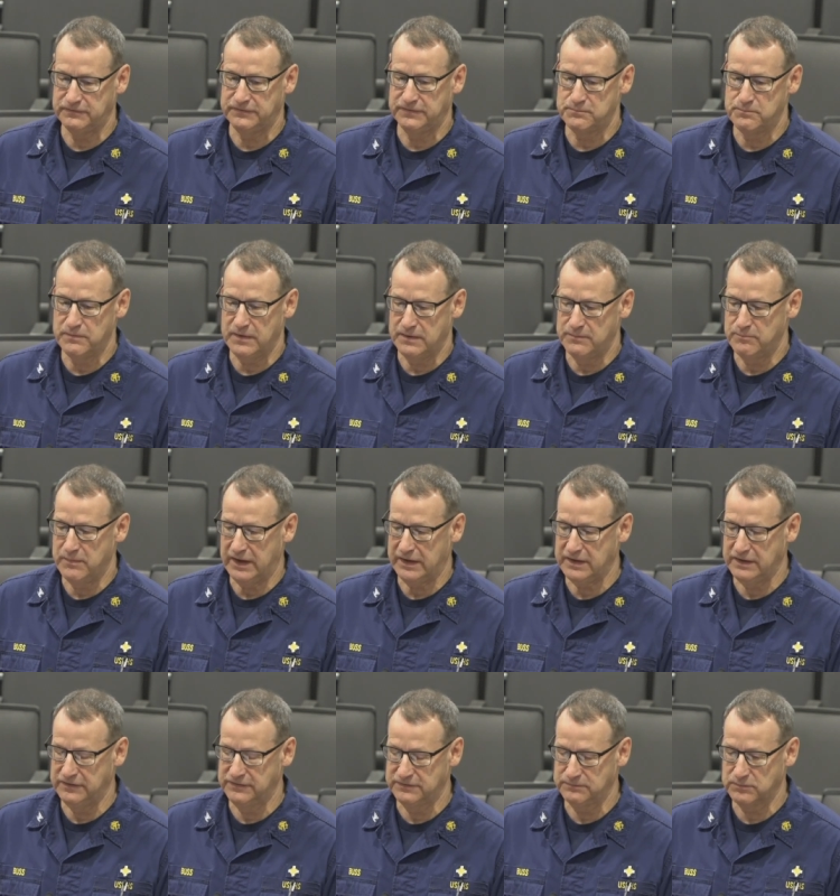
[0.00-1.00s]
there's a
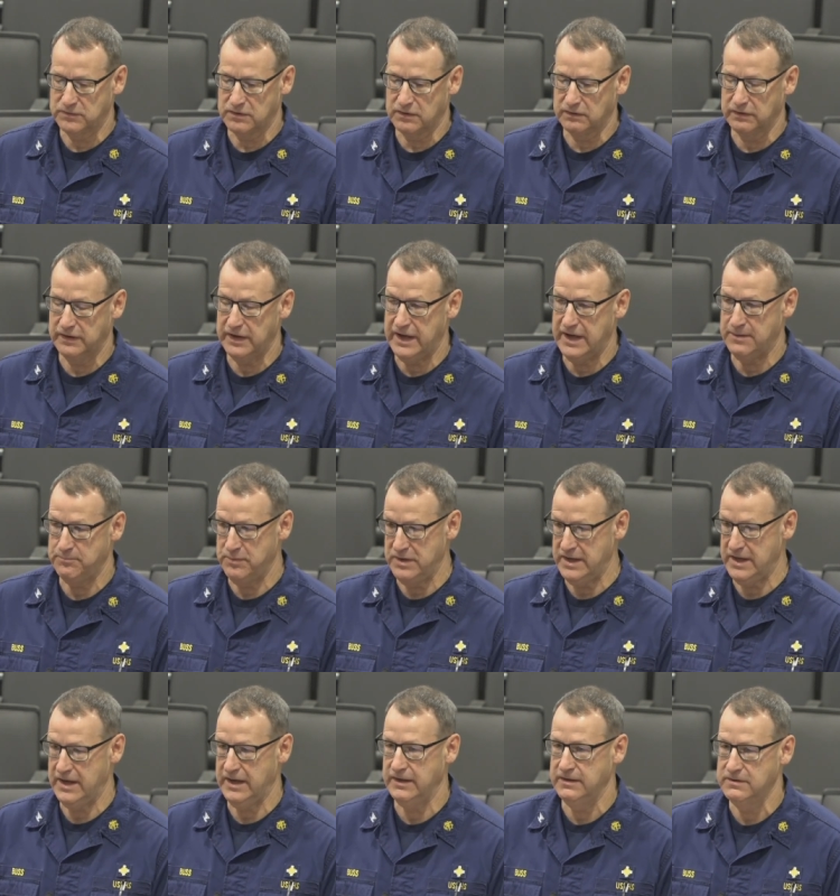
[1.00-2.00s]
mechanism called an
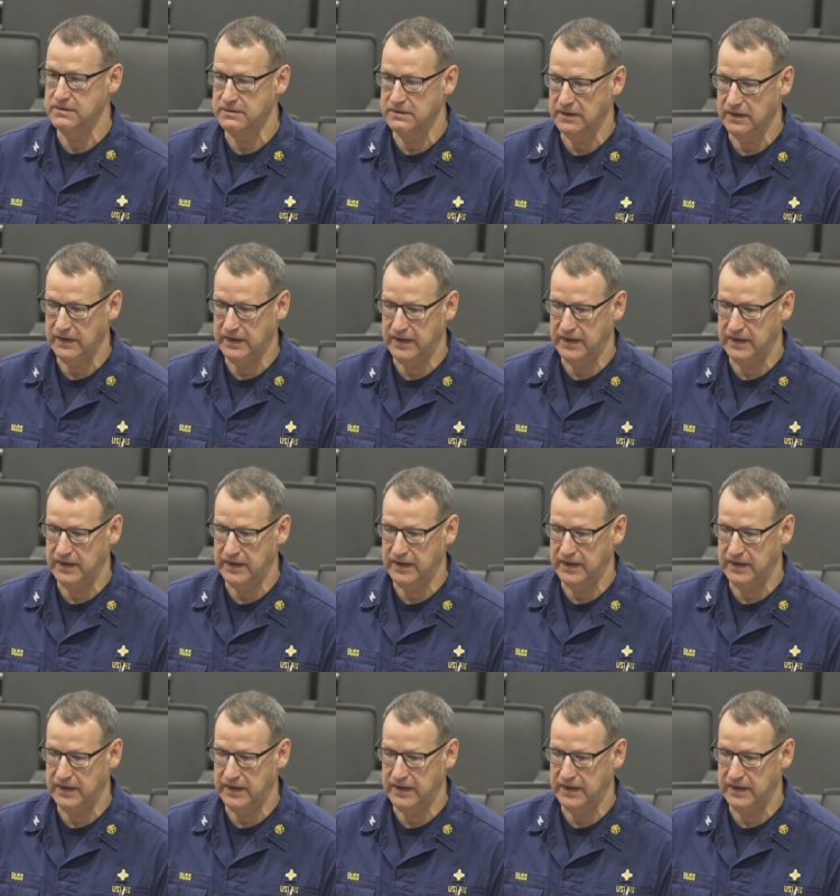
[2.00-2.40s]
EpiAid,